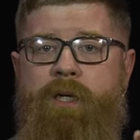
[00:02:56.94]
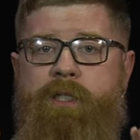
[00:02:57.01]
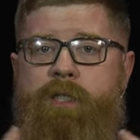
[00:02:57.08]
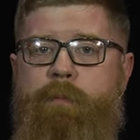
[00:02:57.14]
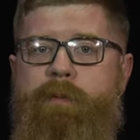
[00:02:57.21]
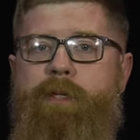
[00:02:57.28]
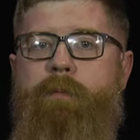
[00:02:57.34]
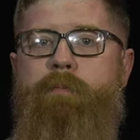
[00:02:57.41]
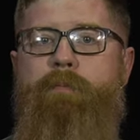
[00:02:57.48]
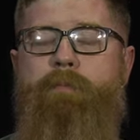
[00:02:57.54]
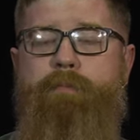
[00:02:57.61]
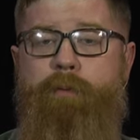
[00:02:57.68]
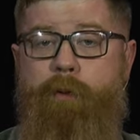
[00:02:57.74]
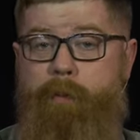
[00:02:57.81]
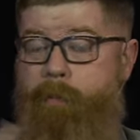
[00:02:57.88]
to be
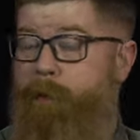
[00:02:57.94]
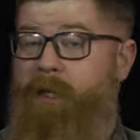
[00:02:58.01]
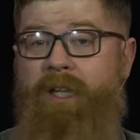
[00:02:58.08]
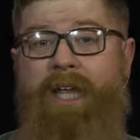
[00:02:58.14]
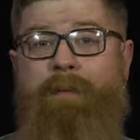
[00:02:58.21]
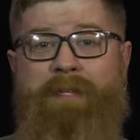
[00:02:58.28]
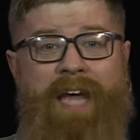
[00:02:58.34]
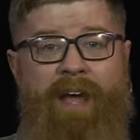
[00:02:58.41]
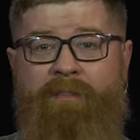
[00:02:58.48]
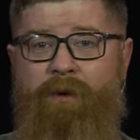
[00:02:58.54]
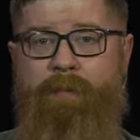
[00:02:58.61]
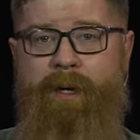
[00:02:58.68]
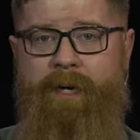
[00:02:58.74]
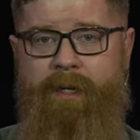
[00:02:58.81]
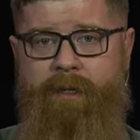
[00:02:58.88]
pro- proclaimed to
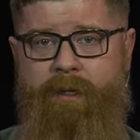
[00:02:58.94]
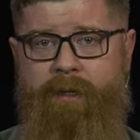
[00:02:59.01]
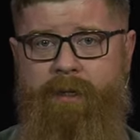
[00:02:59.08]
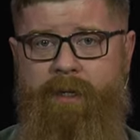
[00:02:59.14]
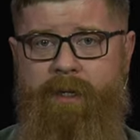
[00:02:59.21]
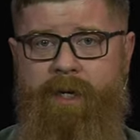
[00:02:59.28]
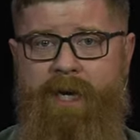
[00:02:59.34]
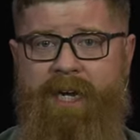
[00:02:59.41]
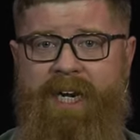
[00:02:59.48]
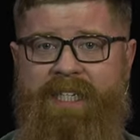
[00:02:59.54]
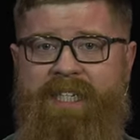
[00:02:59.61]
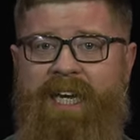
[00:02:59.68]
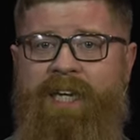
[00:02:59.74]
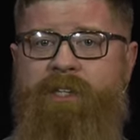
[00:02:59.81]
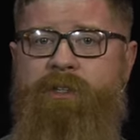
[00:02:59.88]
everybody. And
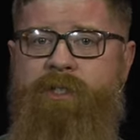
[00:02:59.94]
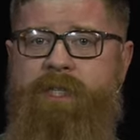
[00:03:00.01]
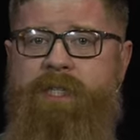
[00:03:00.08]
as he enters